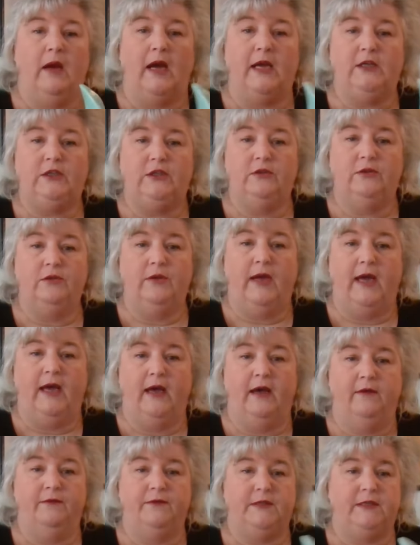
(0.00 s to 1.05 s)
I do
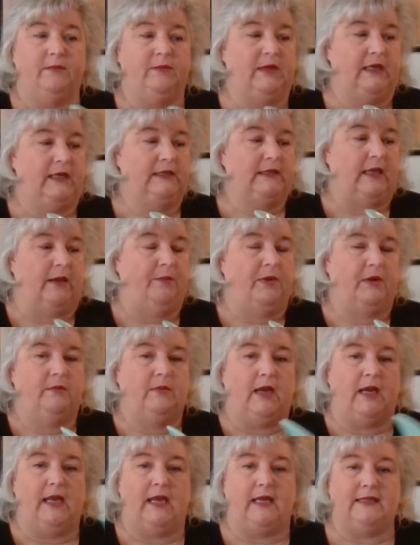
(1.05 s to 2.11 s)
have some things up in
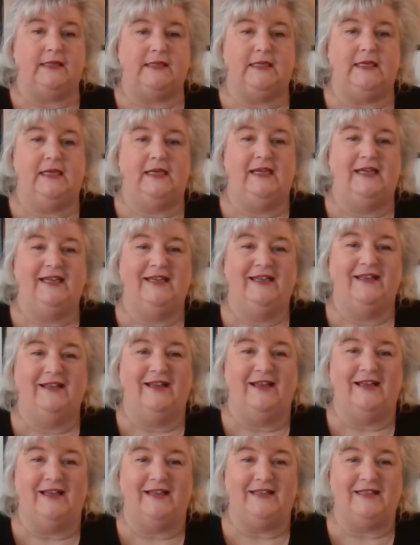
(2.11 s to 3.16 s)
my Etsy
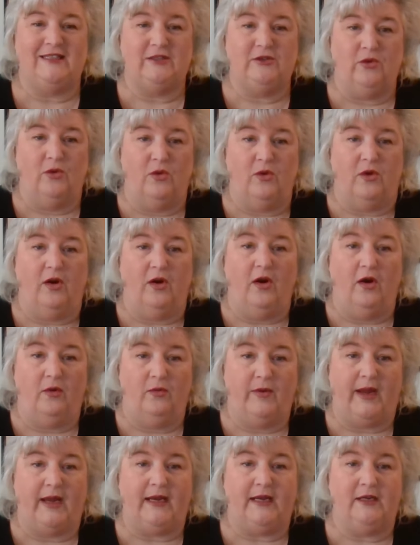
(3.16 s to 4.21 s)
store
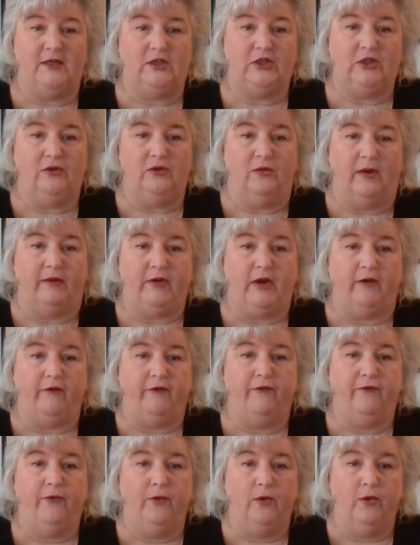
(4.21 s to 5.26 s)
already too. I've got
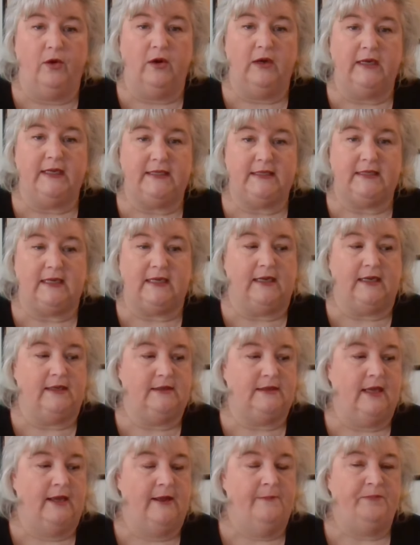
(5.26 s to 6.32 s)
4
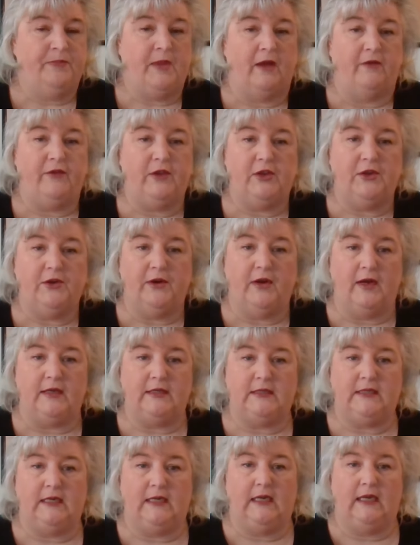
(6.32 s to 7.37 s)
listings of
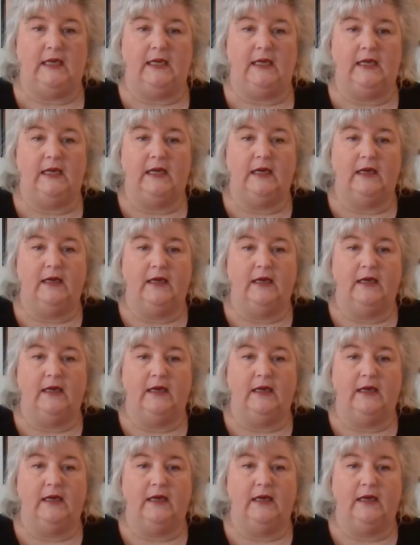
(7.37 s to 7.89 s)
Curiosity Inc.